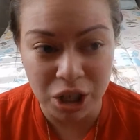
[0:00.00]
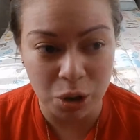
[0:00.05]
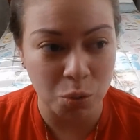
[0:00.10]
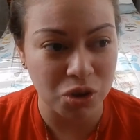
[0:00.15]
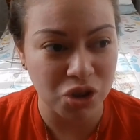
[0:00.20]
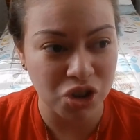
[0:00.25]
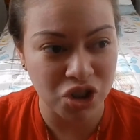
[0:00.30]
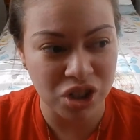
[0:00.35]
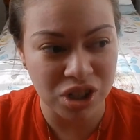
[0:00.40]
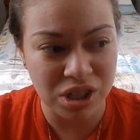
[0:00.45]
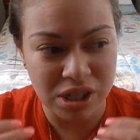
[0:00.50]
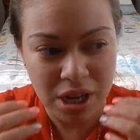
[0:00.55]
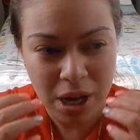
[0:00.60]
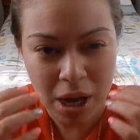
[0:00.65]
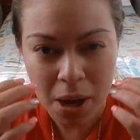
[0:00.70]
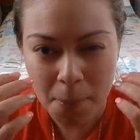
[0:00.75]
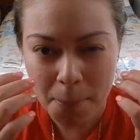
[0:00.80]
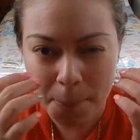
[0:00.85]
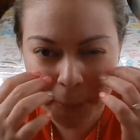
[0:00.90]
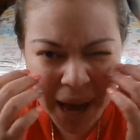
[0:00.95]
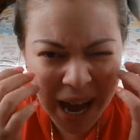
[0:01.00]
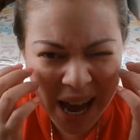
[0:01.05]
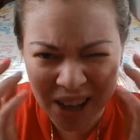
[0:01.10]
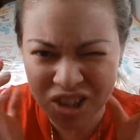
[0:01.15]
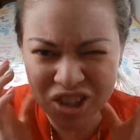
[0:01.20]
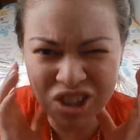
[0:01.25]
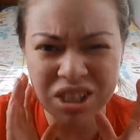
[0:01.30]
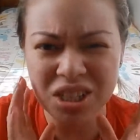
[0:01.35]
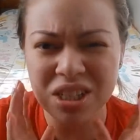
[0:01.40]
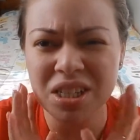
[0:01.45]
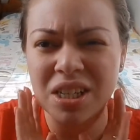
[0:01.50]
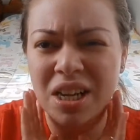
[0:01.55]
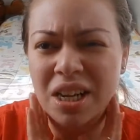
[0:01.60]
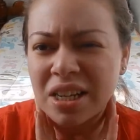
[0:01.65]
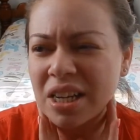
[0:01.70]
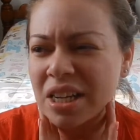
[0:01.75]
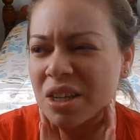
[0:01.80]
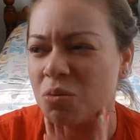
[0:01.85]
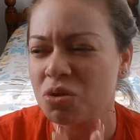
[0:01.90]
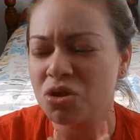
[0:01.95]
It was just patchy
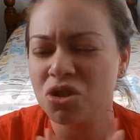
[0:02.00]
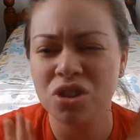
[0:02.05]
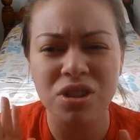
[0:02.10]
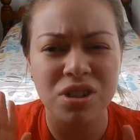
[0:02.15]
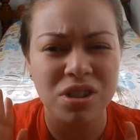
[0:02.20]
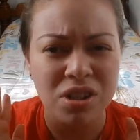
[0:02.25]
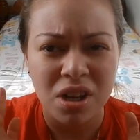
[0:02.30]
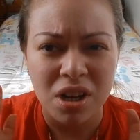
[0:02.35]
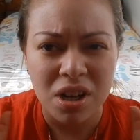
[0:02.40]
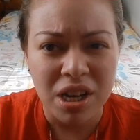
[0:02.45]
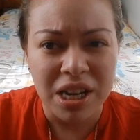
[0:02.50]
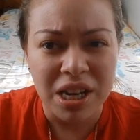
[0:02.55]
and it was just